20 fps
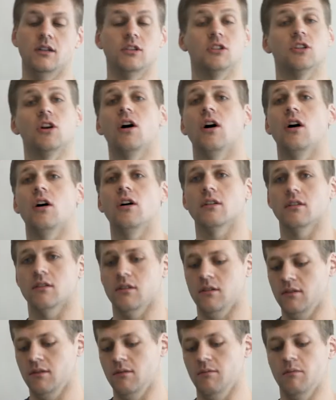jog,
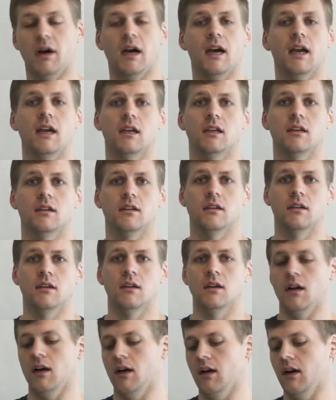bike,
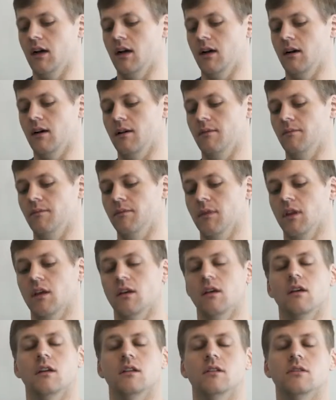
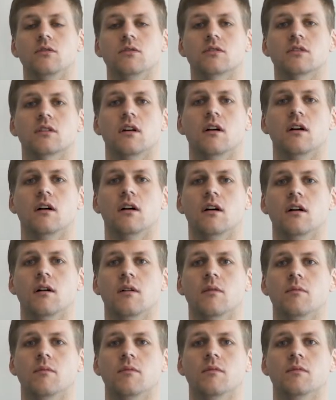do
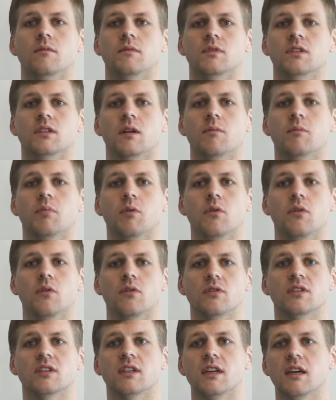some
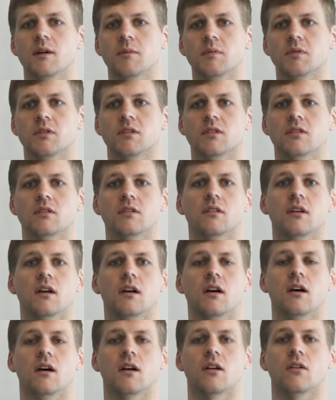simple skips,
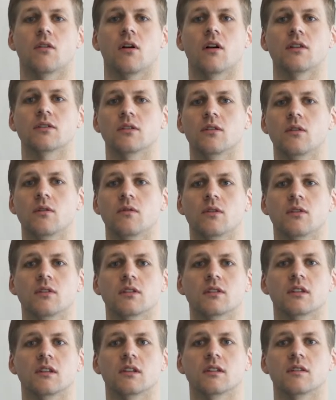
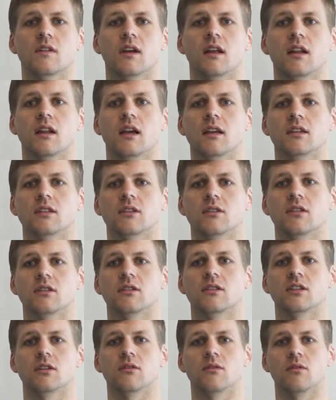crossovers, things of that nature,
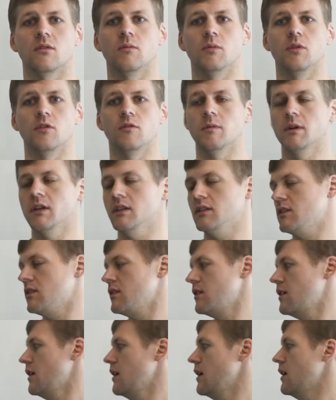general
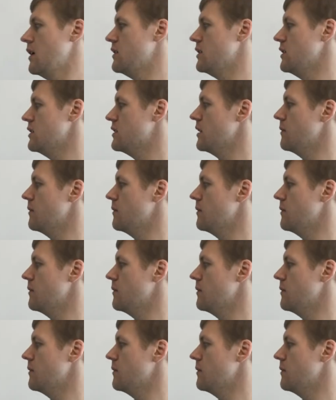movements. Just